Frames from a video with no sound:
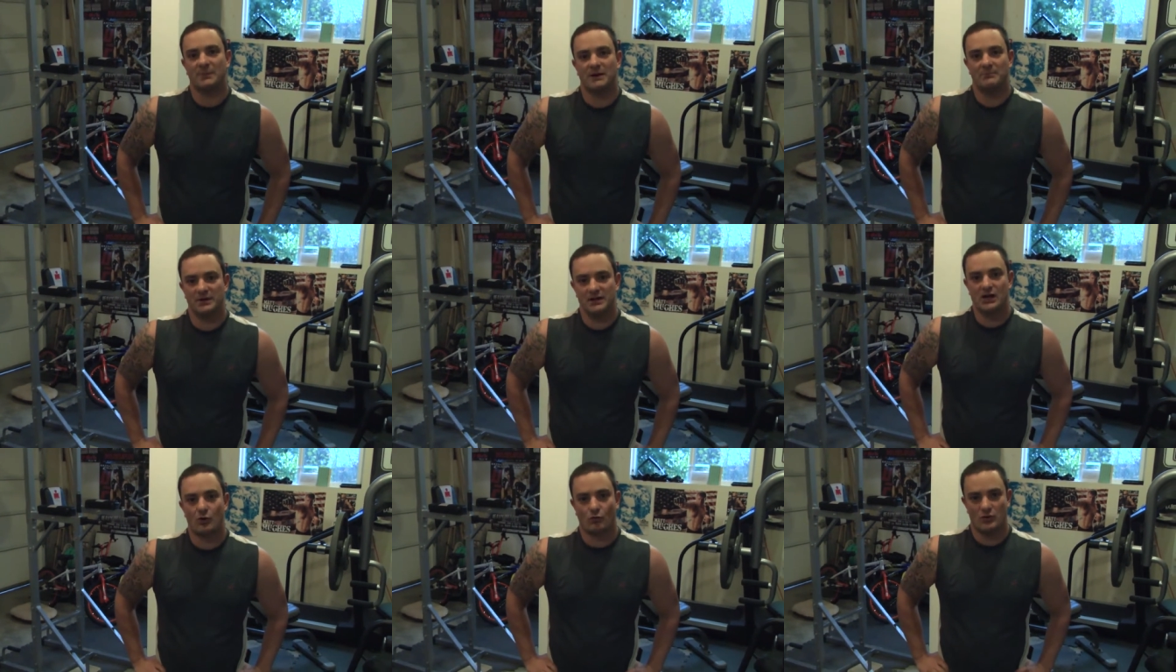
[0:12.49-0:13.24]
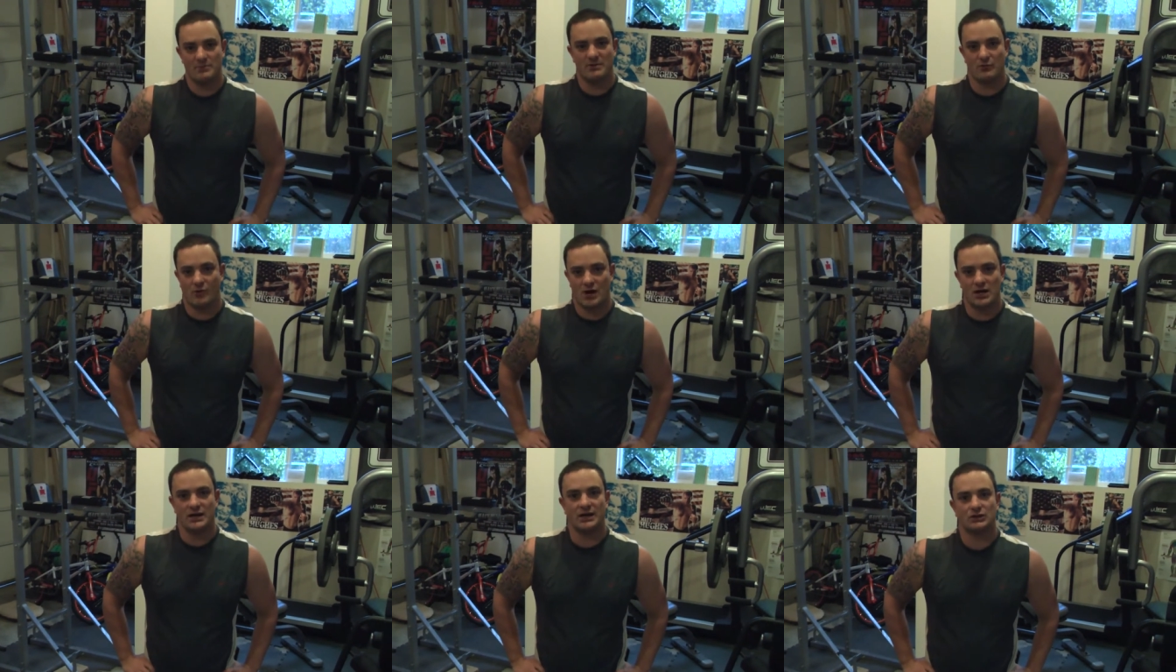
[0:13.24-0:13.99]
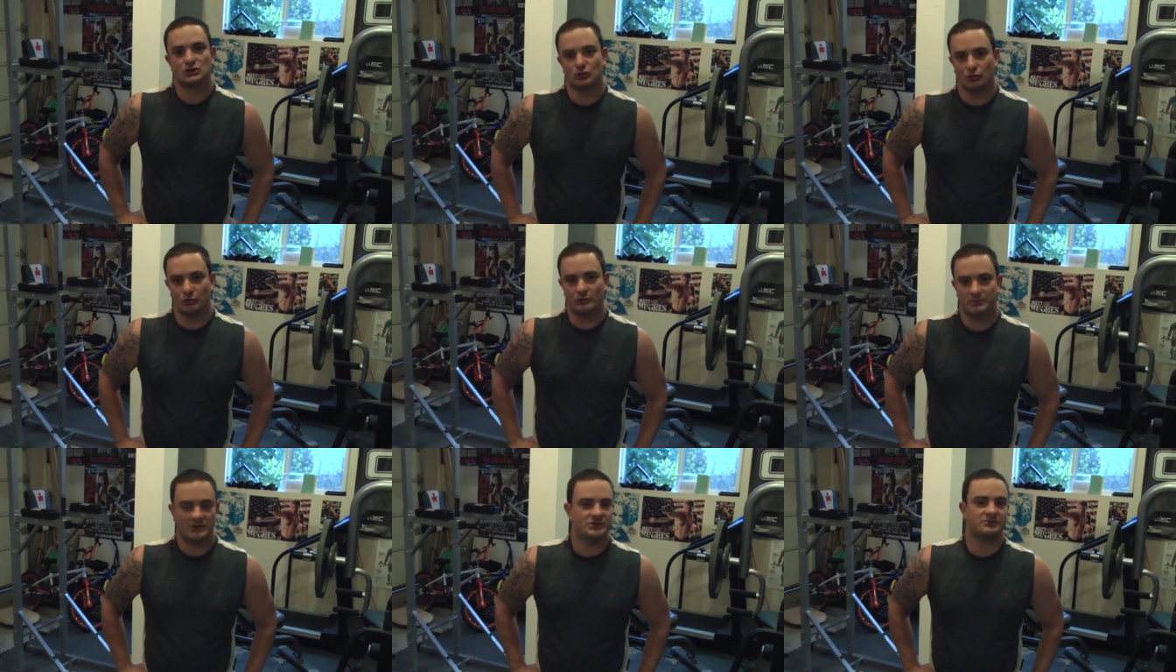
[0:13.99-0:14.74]
my big Ream and Run shoulder
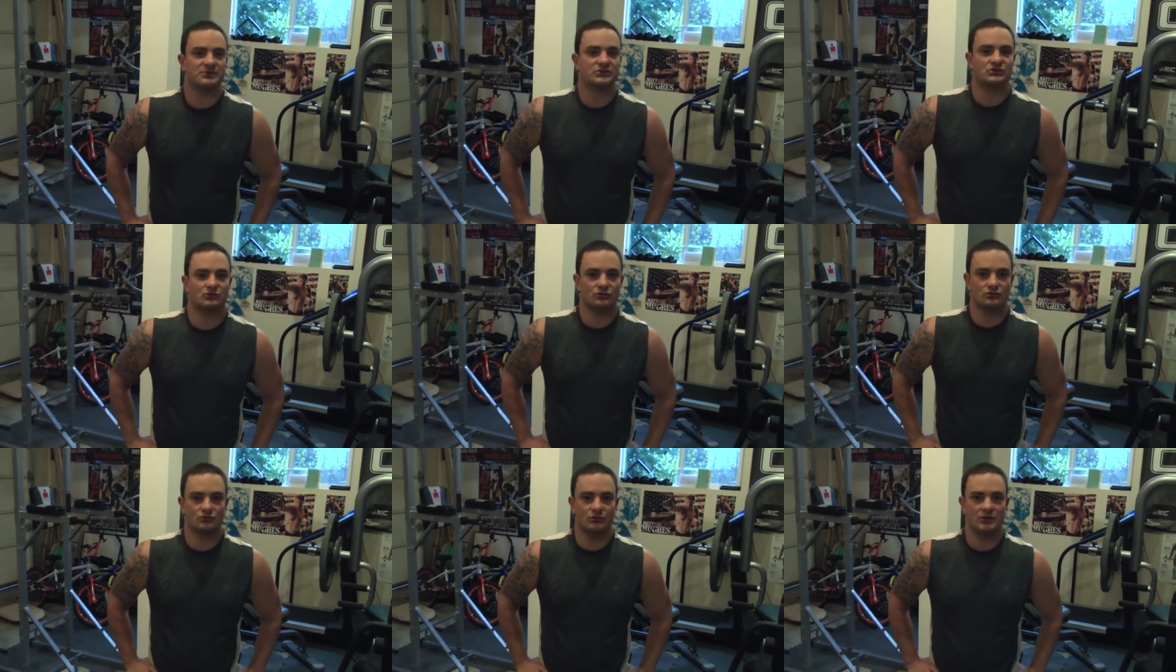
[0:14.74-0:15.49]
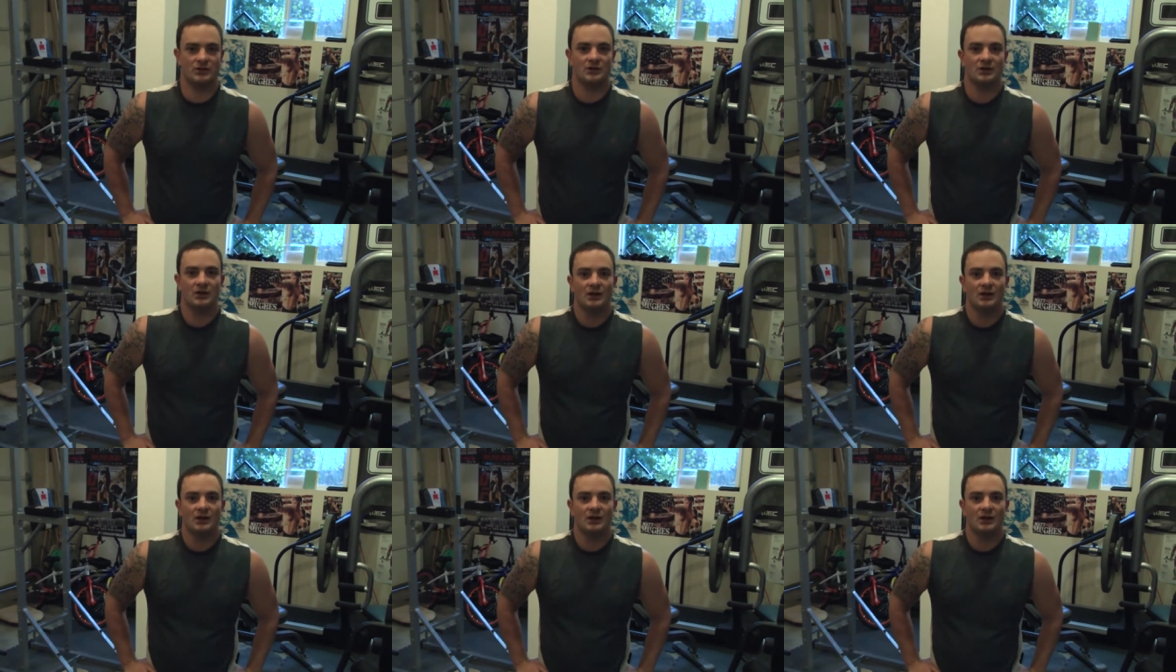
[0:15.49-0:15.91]
replacement surgery.